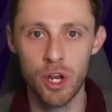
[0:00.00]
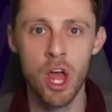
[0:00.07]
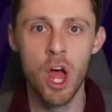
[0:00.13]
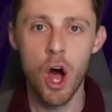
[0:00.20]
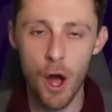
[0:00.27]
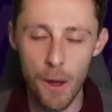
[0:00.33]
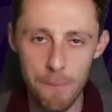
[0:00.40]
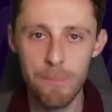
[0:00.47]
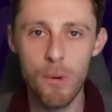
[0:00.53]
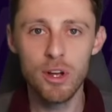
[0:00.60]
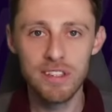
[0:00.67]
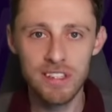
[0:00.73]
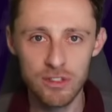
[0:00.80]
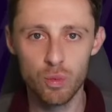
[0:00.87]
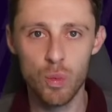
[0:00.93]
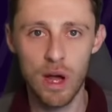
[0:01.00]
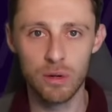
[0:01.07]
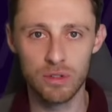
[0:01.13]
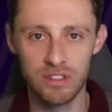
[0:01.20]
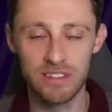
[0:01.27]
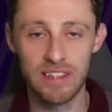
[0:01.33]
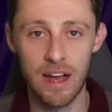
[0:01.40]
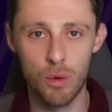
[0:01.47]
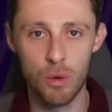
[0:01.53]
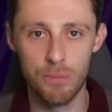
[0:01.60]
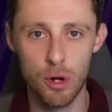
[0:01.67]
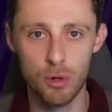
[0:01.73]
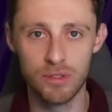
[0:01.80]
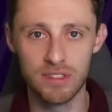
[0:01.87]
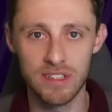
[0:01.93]
I might as well sell Mo
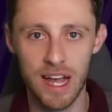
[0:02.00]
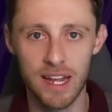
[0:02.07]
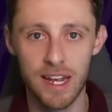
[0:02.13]
Salah